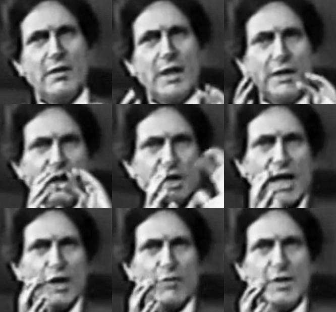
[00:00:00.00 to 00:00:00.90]
The other
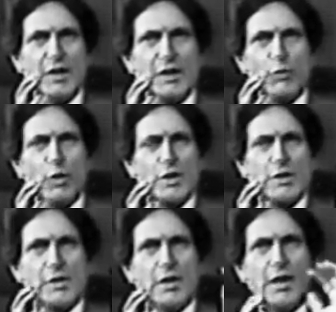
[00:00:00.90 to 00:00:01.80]
side of the earth
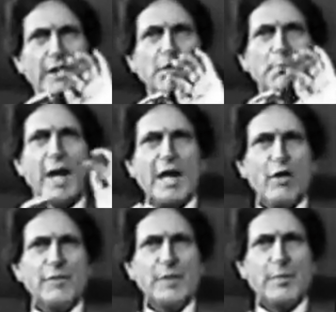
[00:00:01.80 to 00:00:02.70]
was like the
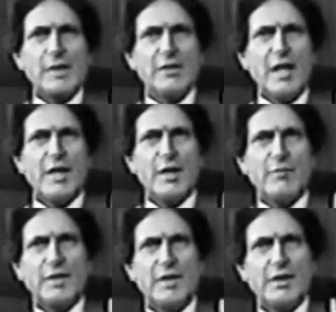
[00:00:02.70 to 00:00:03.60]
back of the personality
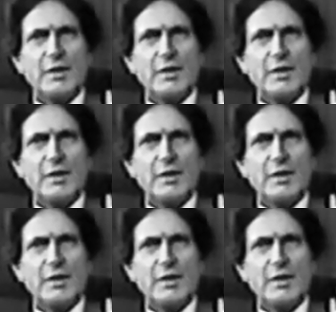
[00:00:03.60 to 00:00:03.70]
of the